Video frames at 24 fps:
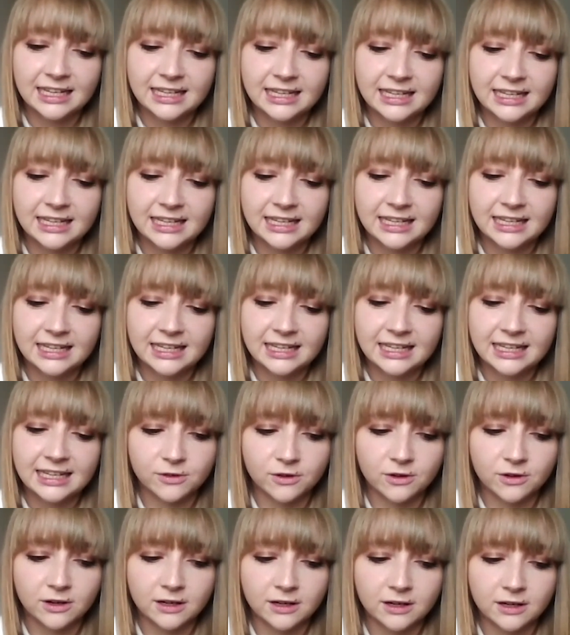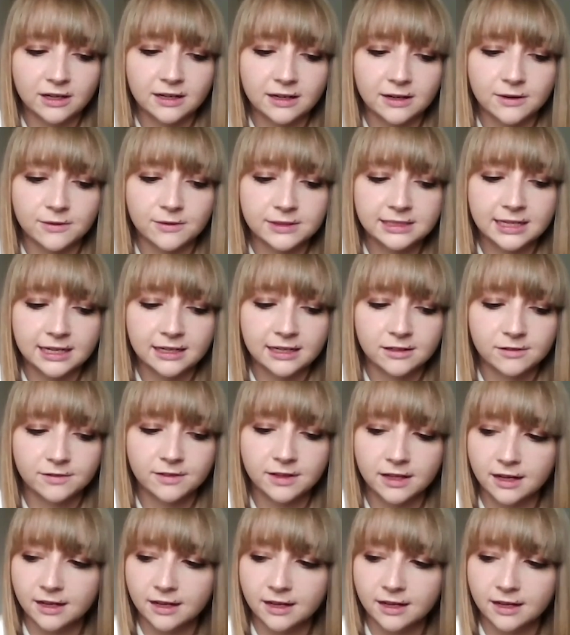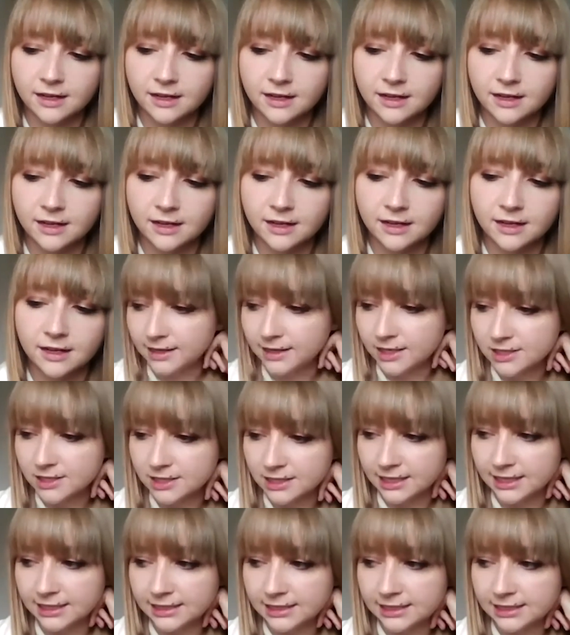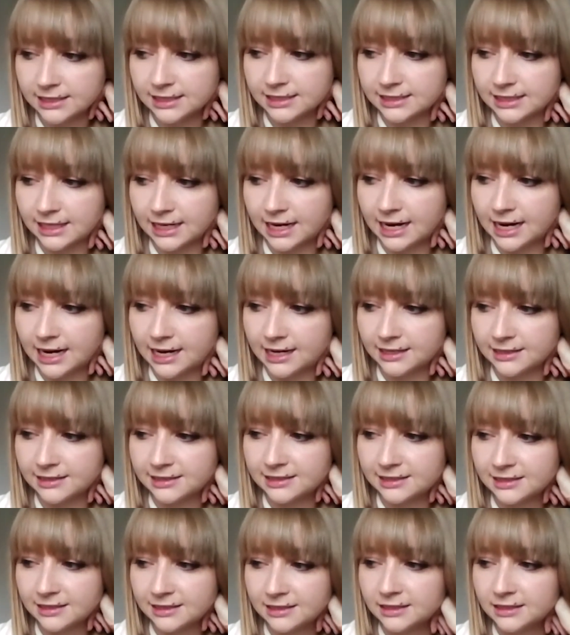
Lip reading: Yeah, it was actually before. It was kind of one of the initial ideas I had.